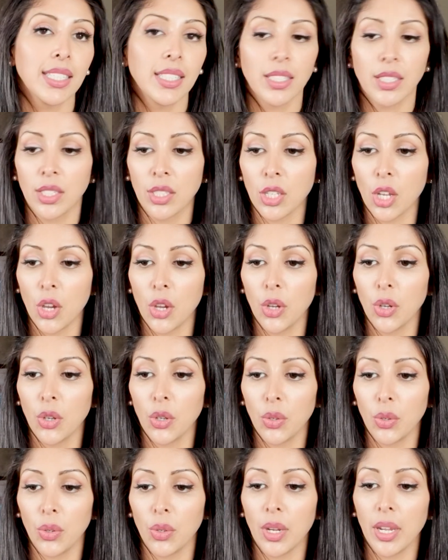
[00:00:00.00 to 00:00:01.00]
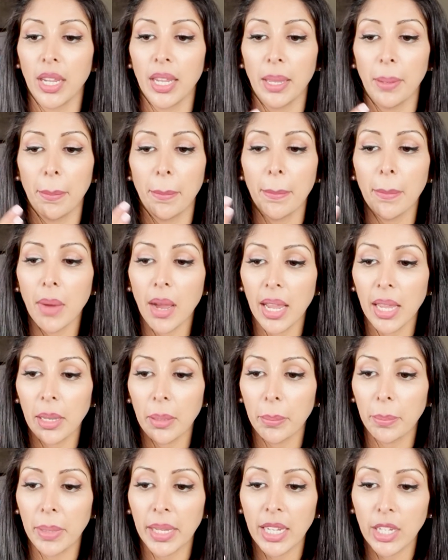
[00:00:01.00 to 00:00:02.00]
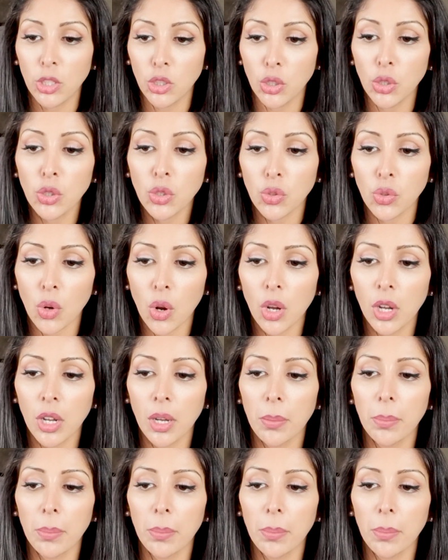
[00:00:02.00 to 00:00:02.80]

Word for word: So it might be too strong,